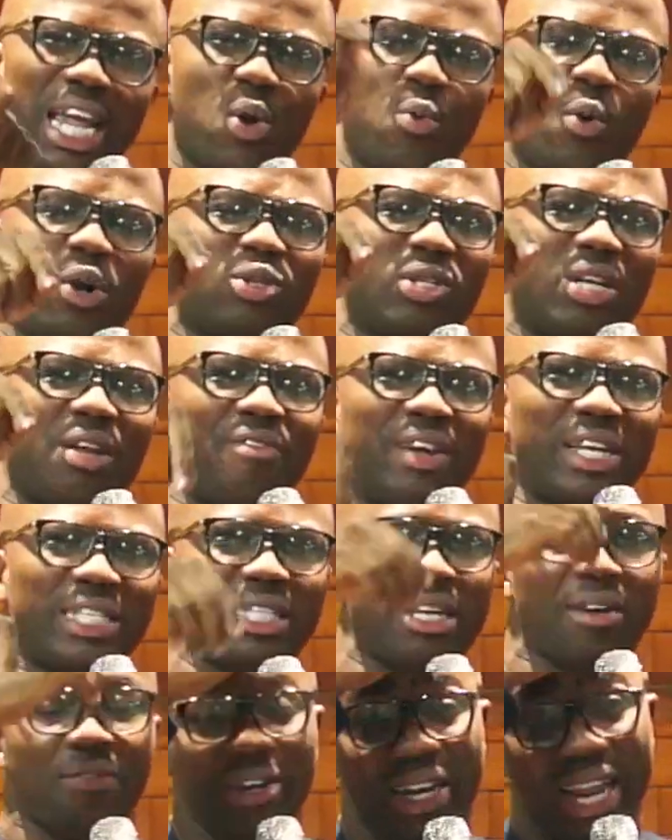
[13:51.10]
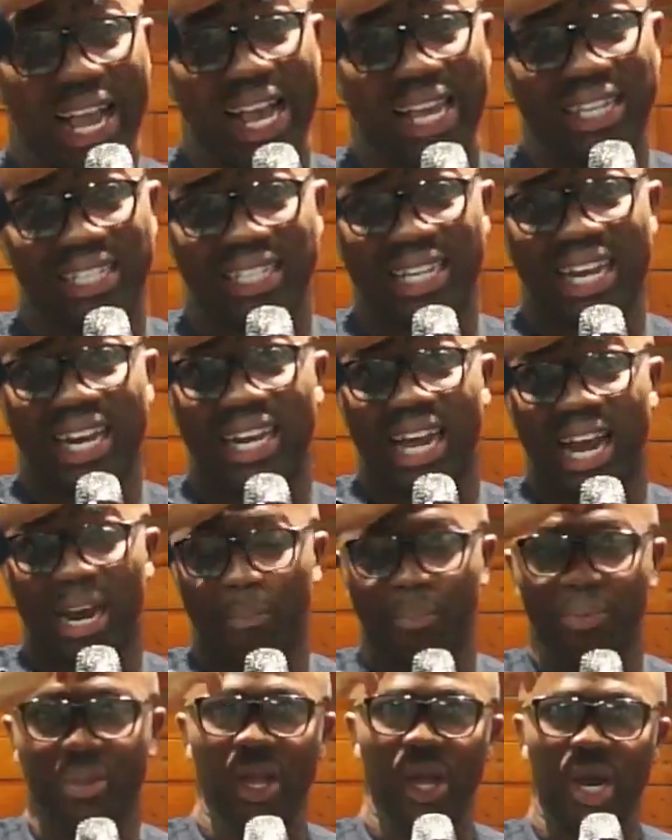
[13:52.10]
to the verse 7 and he said that
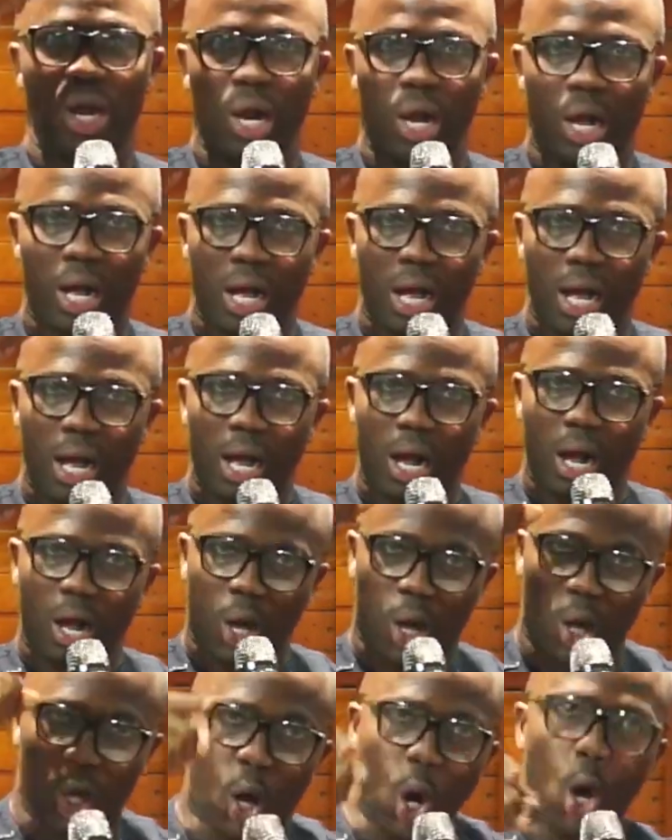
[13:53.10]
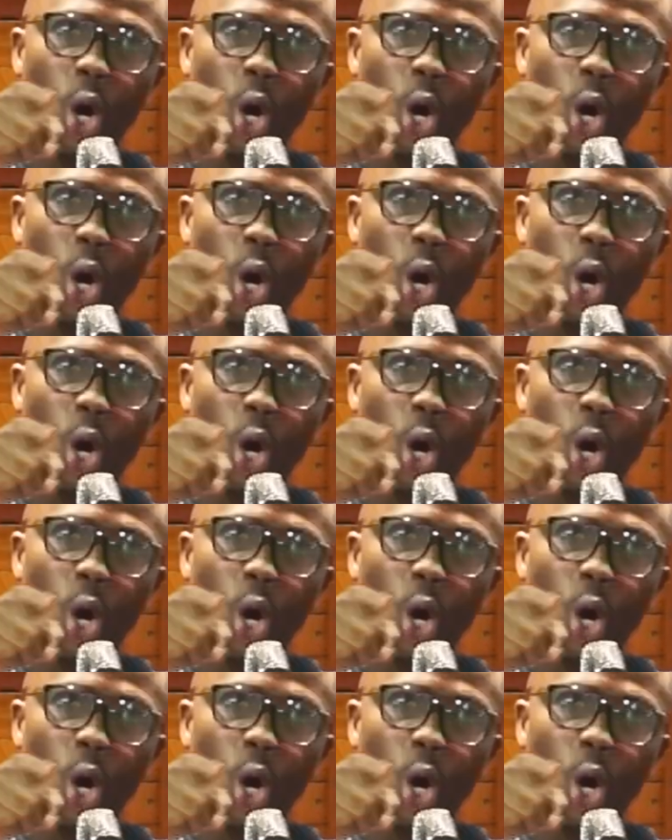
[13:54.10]
God